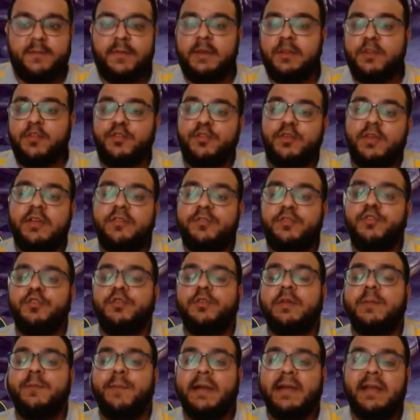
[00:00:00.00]
And if you
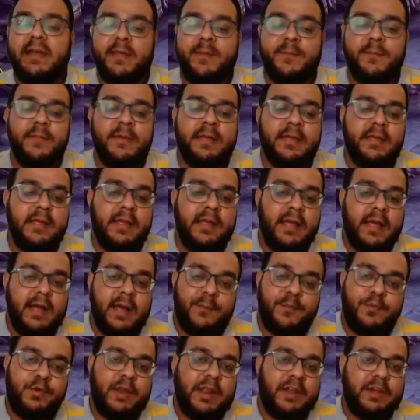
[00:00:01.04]
build him
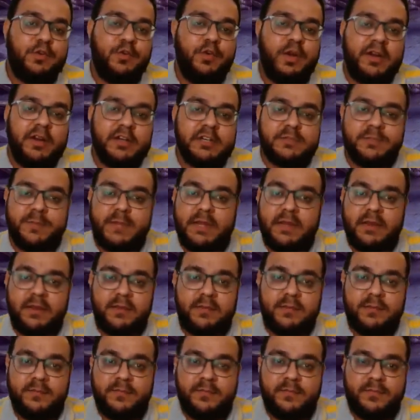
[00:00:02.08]
up to like 200 speed,
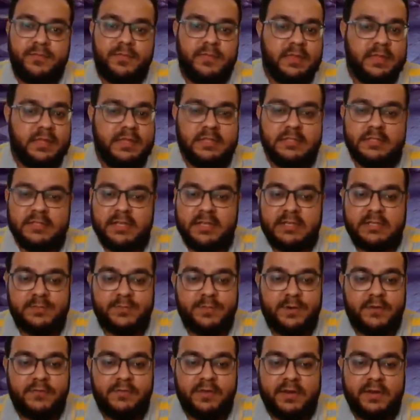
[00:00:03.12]
he's
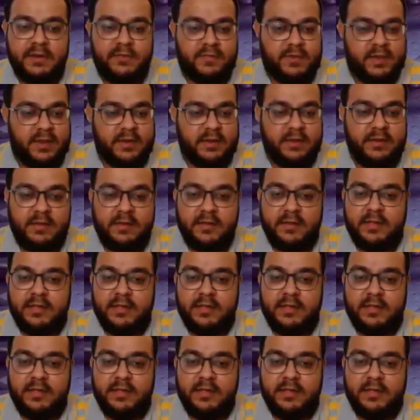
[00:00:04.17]
perfectly fine.